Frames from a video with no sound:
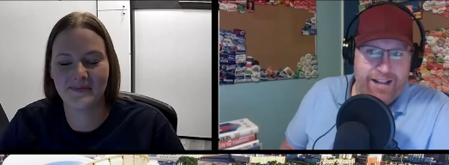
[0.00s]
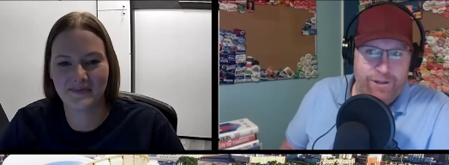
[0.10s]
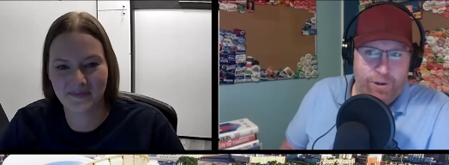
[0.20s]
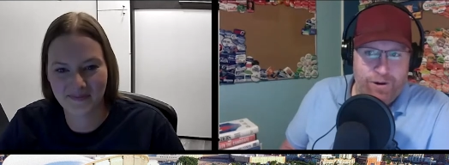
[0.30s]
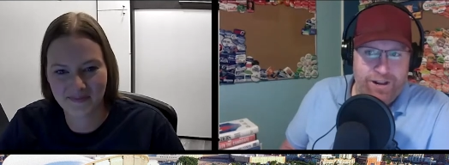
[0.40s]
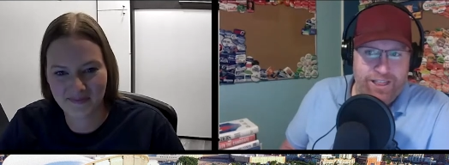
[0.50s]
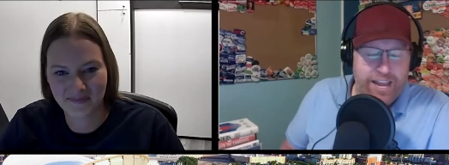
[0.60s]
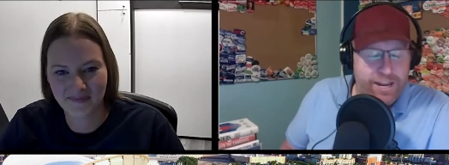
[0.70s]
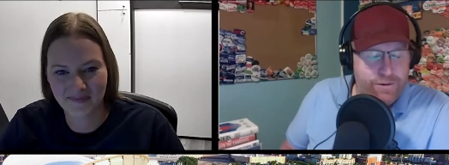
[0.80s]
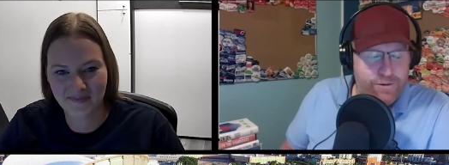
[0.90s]
Speaker 1: Laura,
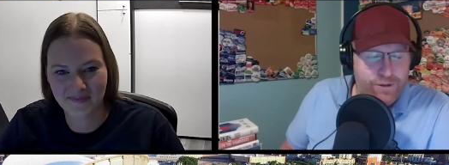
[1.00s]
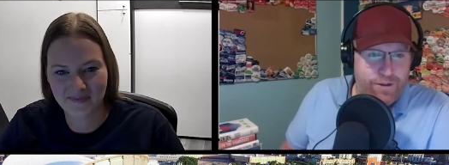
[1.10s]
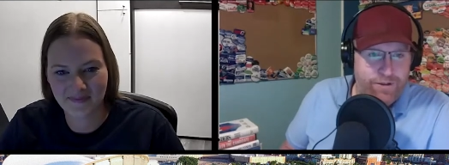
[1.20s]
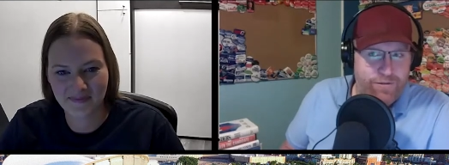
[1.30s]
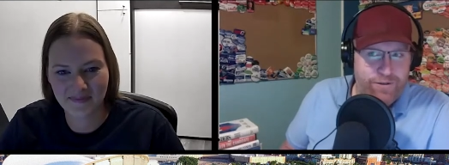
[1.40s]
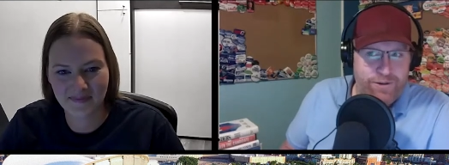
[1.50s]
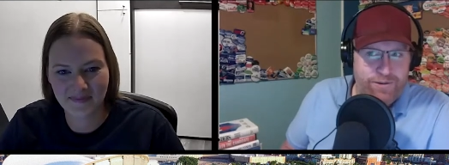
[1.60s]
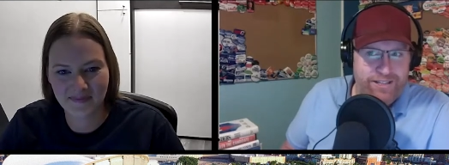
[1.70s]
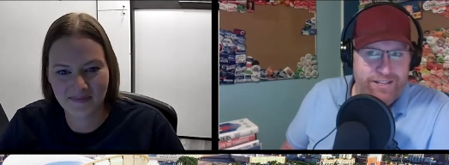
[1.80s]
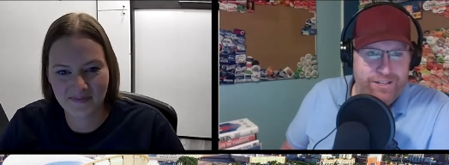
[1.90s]
thank you so much for
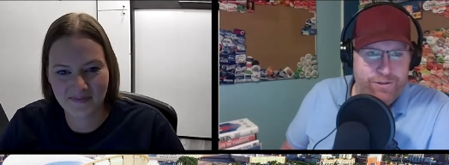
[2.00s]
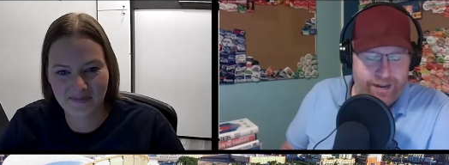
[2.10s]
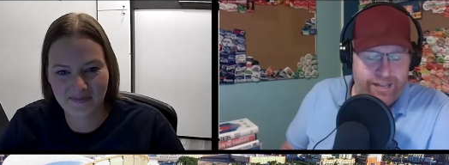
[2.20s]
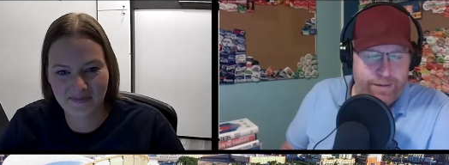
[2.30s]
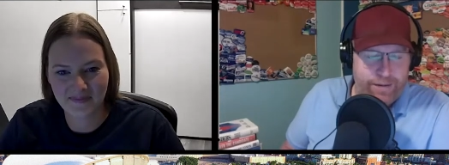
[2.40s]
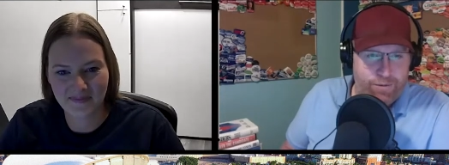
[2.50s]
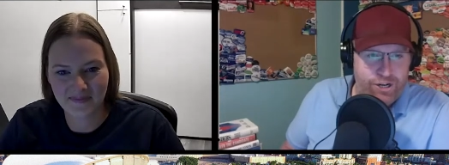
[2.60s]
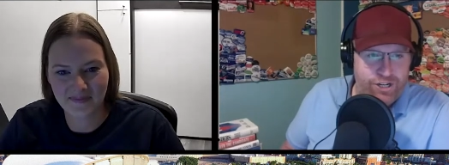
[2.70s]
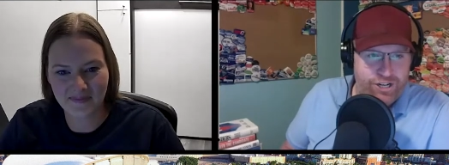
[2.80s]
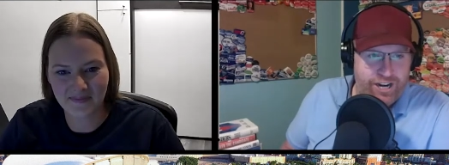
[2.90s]
doing this. Greatly
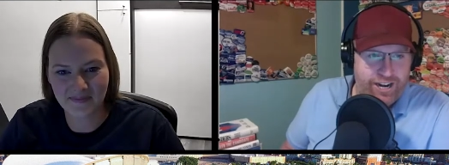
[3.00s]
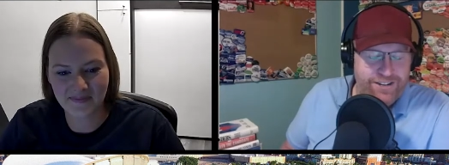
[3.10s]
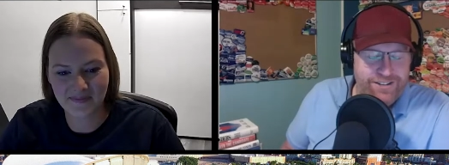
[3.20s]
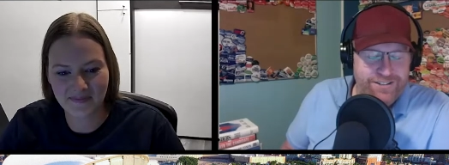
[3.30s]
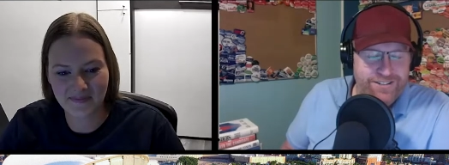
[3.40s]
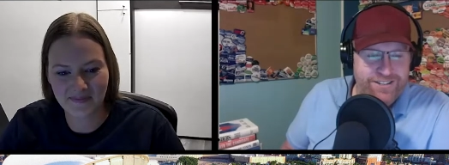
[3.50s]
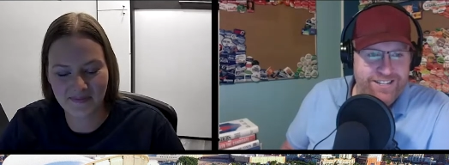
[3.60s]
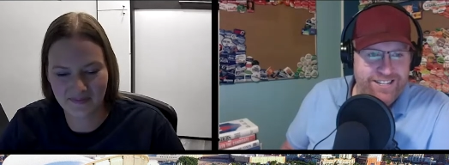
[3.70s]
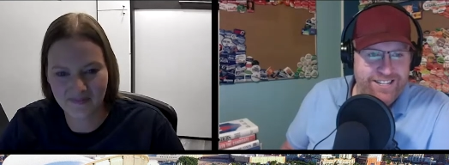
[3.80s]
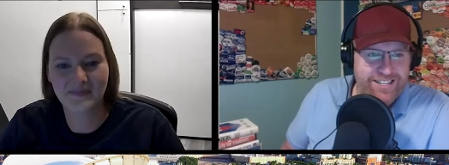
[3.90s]
appreciate it.
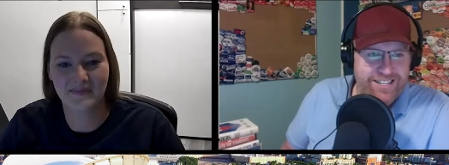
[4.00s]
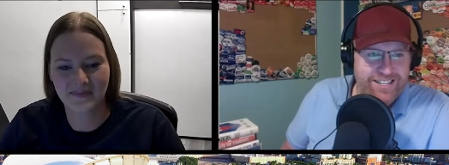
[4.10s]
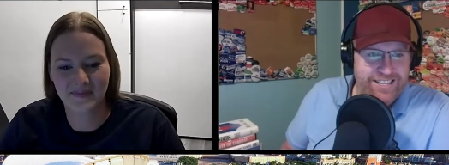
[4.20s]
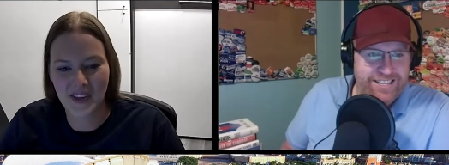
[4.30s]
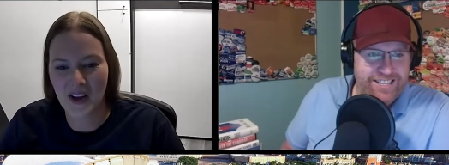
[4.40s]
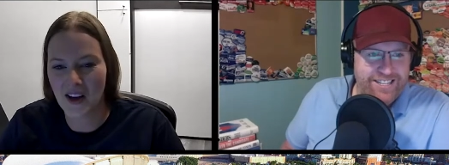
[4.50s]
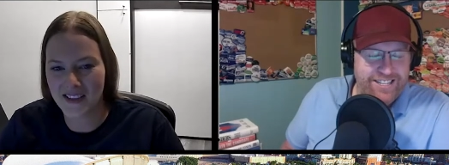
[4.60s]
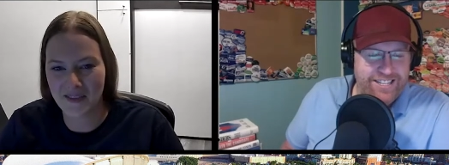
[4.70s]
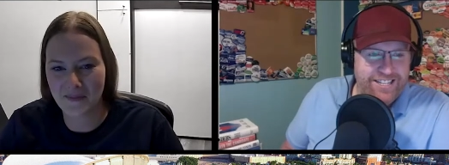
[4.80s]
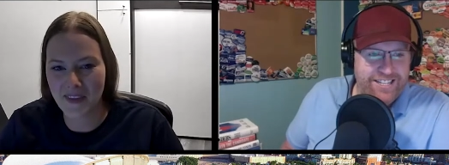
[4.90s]

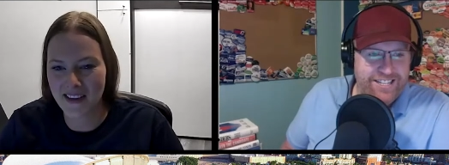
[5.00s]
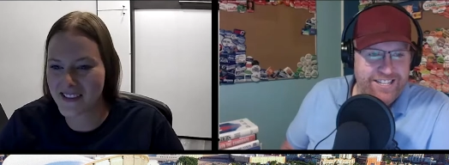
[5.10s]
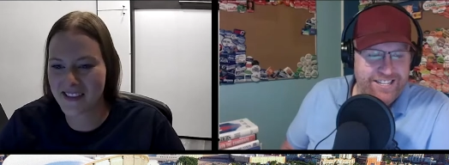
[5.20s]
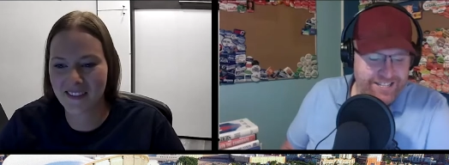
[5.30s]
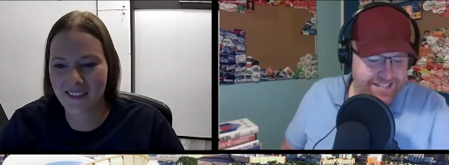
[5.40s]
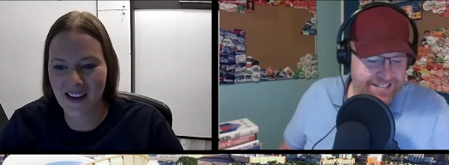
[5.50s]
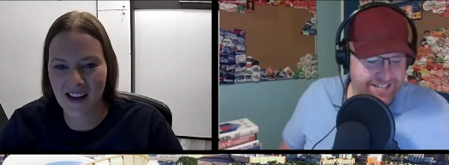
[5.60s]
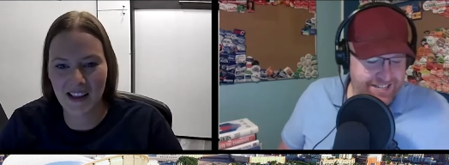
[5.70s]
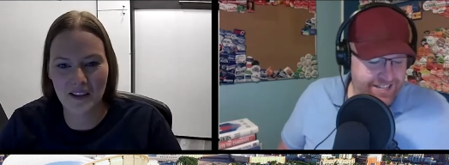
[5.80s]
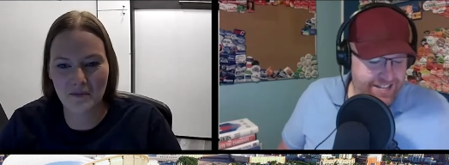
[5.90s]
Speaker 2: Awesome. Thanks.
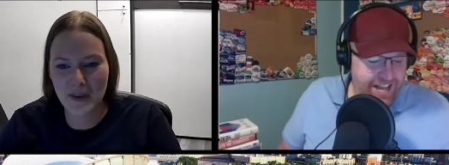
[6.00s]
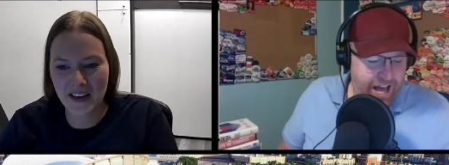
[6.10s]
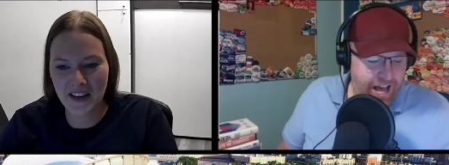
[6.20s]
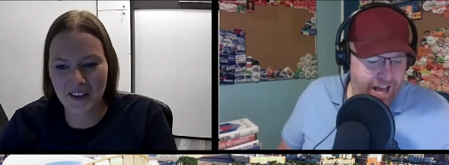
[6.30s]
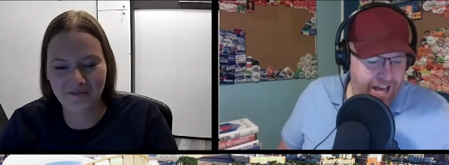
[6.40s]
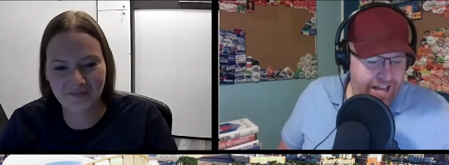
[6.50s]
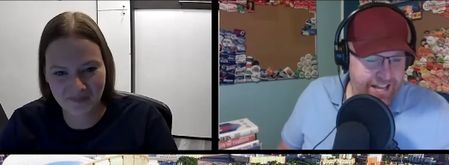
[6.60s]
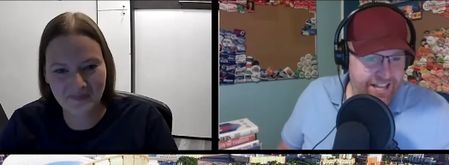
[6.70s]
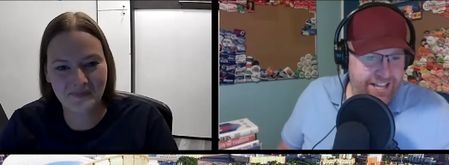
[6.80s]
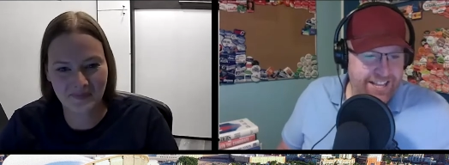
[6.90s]
I love being here.
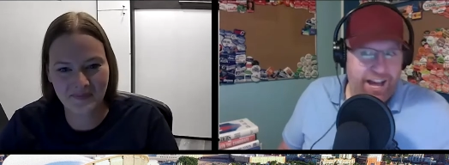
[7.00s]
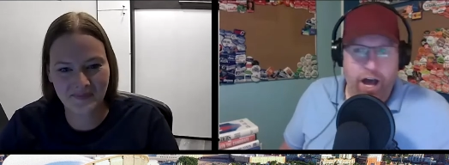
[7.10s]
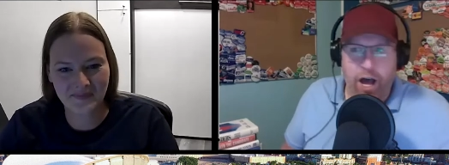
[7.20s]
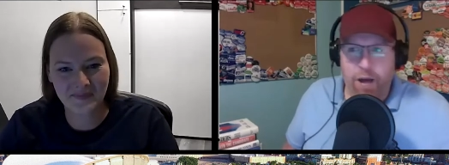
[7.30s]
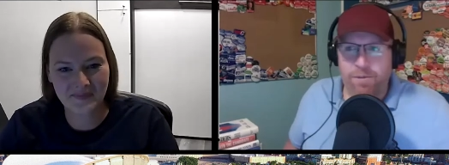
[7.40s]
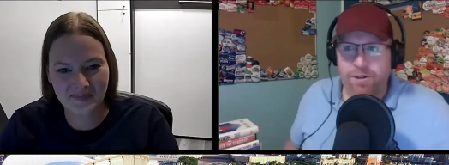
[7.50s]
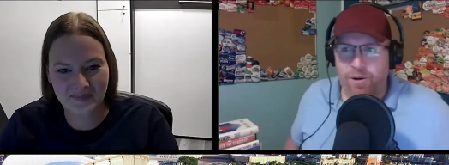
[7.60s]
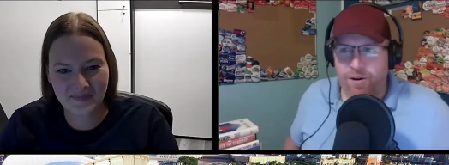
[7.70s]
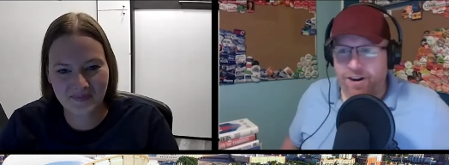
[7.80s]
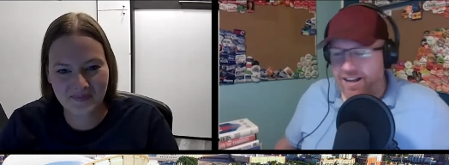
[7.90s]
Speaker 1: Um,
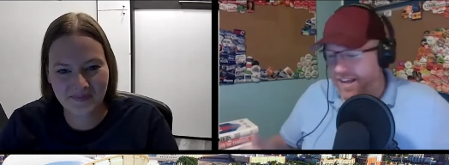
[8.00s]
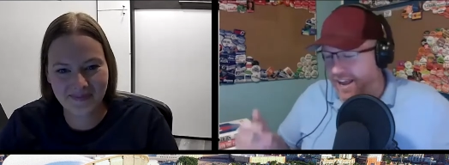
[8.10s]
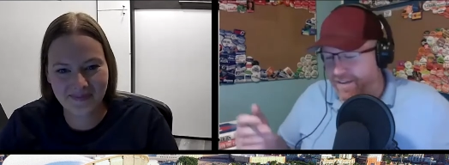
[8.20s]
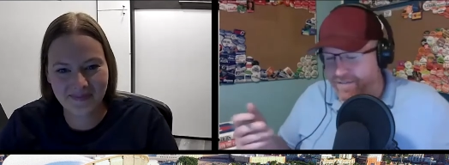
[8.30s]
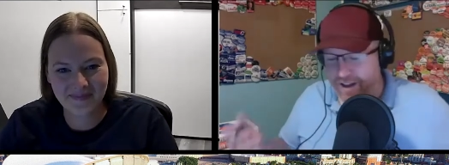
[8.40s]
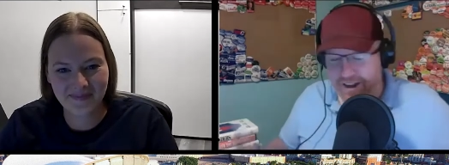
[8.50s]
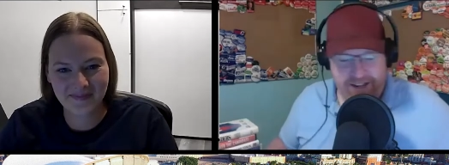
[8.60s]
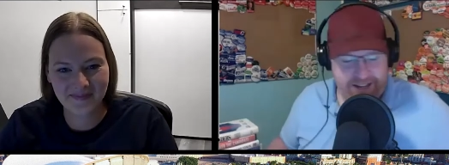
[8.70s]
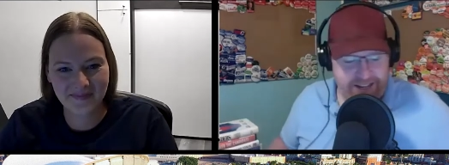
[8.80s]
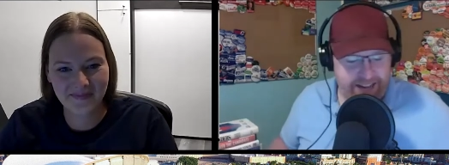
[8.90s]
Laura, I, I've got
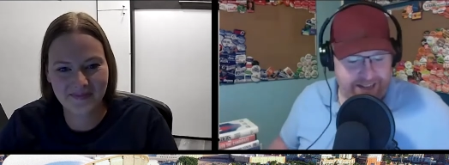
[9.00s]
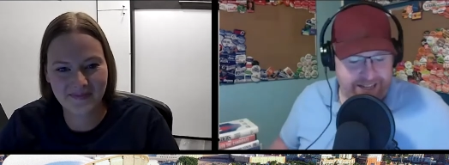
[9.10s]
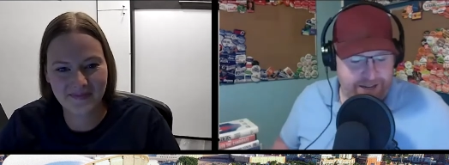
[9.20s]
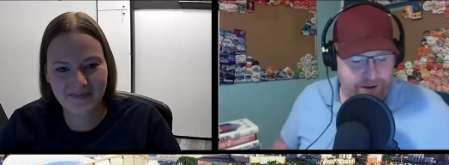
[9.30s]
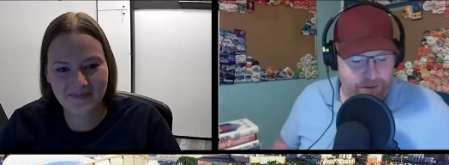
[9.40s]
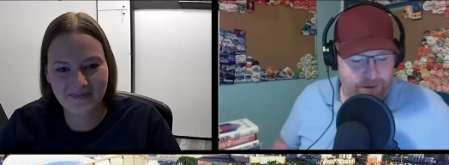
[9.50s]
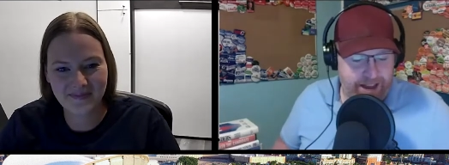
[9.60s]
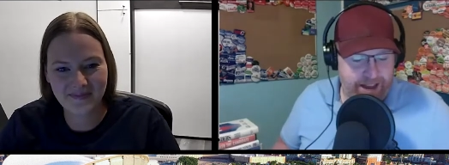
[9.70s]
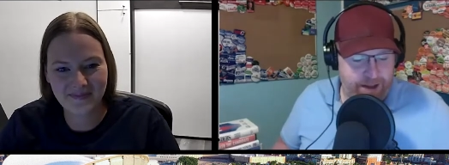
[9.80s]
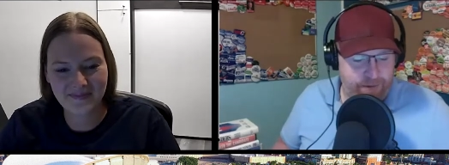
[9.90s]
to get this out of the
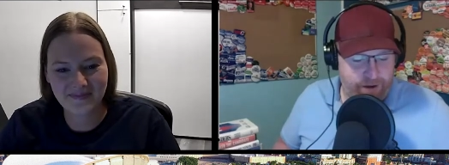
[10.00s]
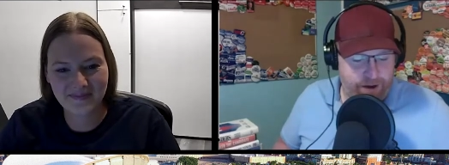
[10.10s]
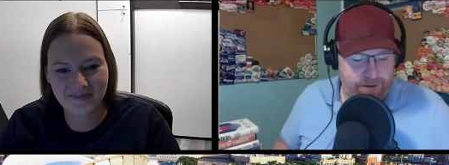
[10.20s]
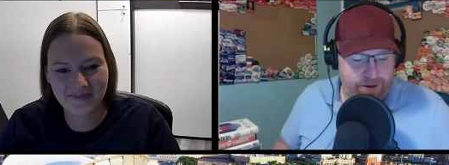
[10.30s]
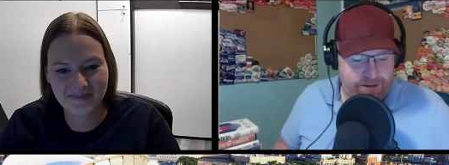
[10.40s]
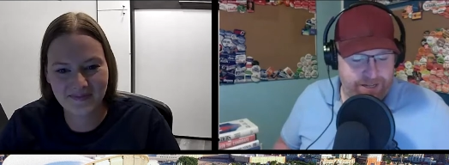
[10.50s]
way. For anyone who's